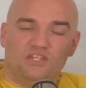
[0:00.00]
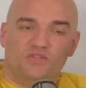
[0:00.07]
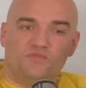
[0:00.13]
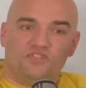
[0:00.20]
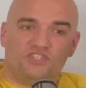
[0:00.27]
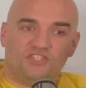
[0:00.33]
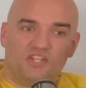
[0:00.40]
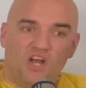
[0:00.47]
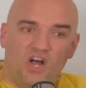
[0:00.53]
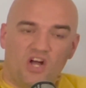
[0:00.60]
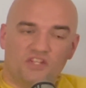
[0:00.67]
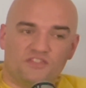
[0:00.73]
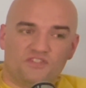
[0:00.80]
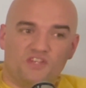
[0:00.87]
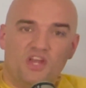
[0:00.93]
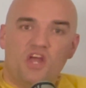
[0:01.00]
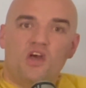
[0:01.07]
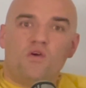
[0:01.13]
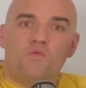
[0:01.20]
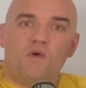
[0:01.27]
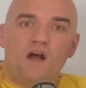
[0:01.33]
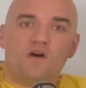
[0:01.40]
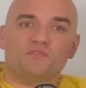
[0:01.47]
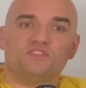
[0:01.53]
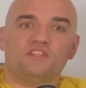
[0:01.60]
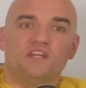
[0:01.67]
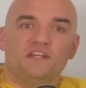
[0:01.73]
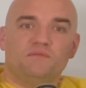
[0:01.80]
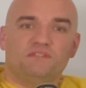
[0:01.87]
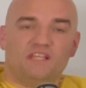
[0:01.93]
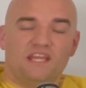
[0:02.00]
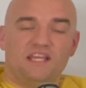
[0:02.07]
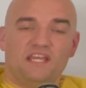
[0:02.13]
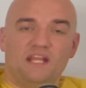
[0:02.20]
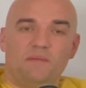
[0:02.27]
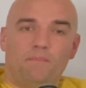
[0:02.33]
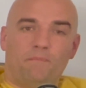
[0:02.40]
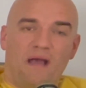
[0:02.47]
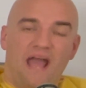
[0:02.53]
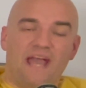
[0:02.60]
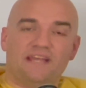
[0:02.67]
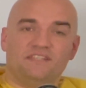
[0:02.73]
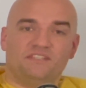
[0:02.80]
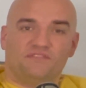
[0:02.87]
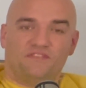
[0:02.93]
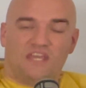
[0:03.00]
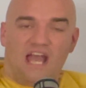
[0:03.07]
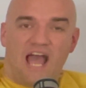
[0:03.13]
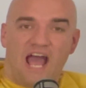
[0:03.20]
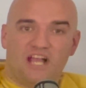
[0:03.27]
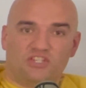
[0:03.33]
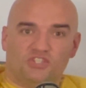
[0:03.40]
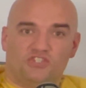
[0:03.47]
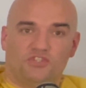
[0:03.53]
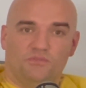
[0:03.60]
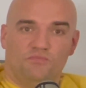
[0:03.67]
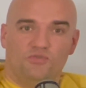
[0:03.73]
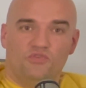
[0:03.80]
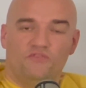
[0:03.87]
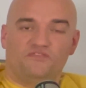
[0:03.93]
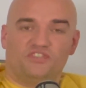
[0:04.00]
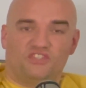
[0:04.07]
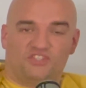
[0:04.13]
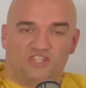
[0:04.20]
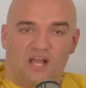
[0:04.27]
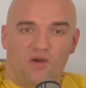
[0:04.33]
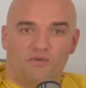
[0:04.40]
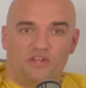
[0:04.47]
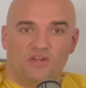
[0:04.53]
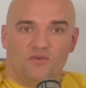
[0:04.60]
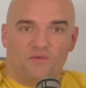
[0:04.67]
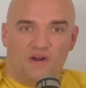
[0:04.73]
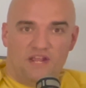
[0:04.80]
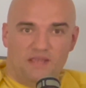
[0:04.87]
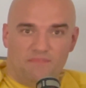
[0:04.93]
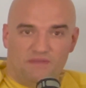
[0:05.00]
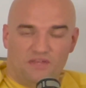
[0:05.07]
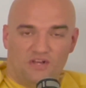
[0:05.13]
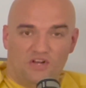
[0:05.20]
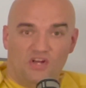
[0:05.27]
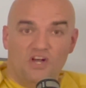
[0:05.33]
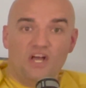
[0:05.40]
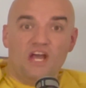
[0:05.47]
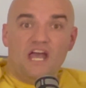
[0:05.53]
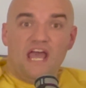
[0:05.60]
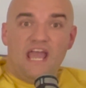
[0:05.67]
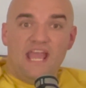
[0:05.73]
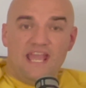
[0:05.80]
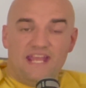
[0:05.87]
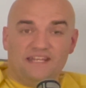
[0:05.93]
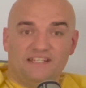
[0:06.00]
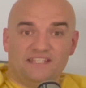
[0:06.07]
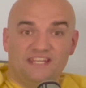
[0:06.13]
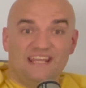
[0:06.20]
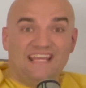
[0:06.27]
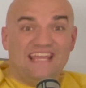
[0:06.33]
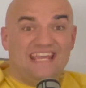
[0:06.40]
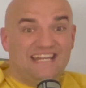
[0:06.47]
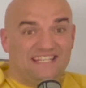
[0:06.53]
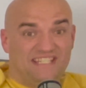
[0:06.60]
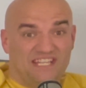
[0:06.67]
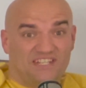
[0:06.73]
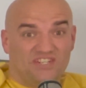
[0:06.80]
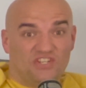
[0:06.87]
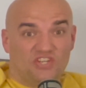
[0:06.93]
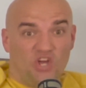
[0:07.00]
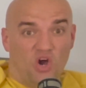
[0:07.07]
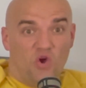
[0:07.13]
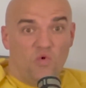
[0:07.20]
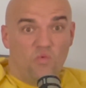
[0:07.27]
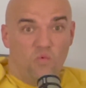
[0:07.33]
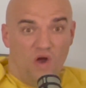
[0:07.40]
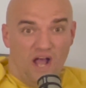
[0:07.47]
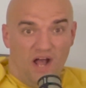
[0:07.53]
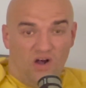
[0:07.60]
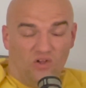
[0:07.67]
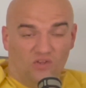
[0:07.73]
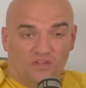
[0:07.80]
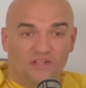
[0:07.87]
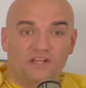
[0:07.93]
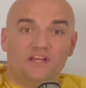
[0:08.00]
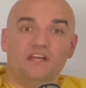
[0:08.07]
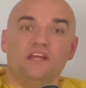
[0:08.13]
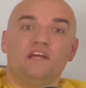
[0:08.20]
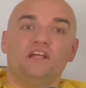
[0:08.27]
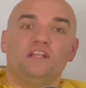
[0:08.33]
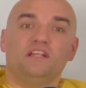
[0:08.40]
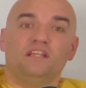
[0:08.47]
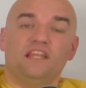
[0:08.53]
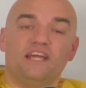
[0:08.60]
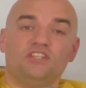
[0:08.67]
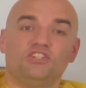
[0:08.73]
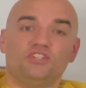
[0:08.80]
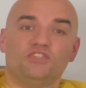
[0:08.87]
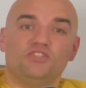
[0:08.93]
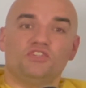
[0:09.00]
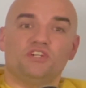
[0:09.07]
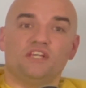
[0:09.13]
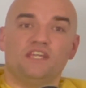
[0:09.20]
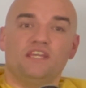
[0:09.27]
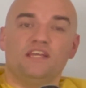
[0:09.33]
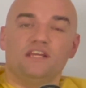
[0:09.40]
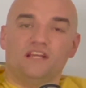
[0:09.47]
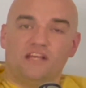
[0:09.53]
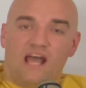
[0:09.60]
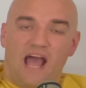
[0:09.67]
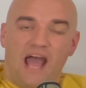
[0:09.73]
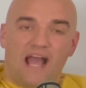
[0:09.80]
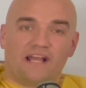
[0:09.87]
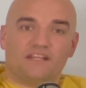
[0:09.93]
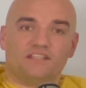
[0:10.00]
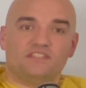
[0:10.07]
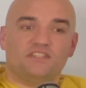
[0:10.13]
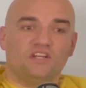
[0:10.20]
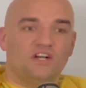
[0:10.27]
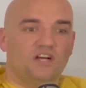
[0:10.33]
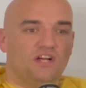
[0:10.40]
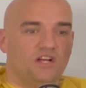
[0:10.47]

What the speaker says: stance whilst taking bags of cash to move to Saudi Arabia. Hint, it didn't go well. Legendary actor,